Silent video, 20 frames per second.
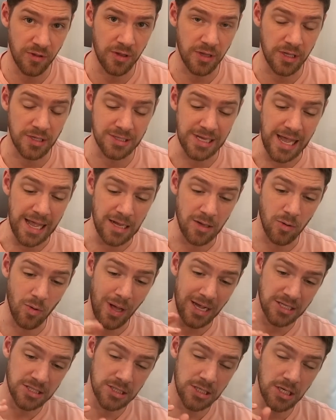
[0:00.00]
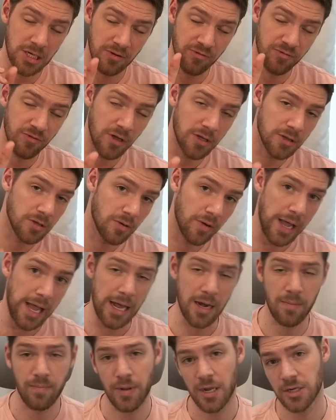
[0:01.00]
it, and you'll actually get a fun little
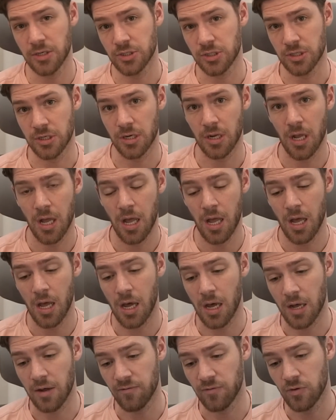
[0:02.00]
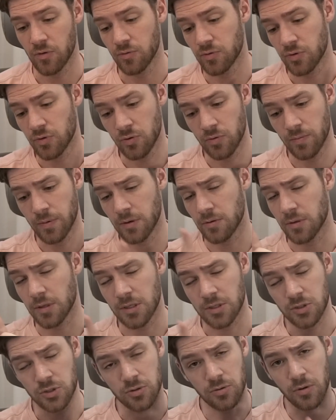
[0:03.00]
animation of YouTube
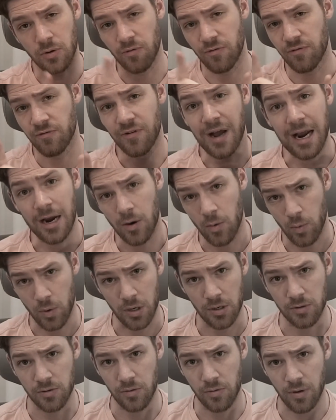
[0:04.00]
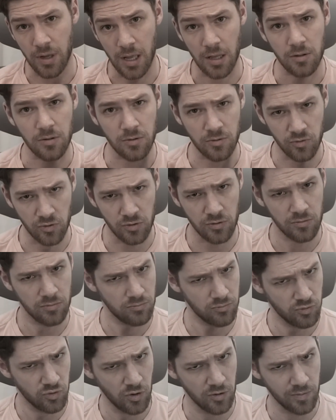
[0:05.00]
that'll shoot little fireworks, okay? So just
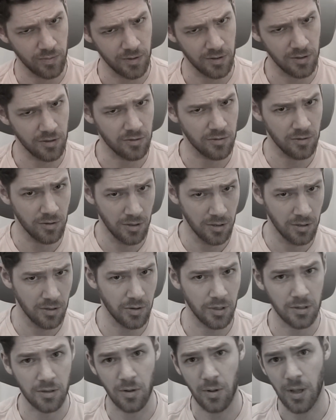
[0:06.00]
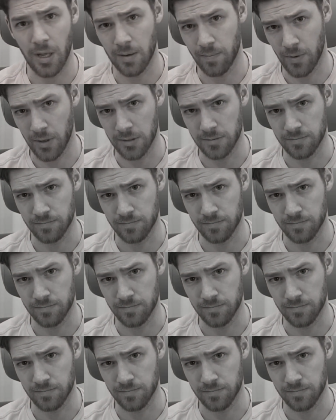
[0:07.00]
trust me on this, click the like button.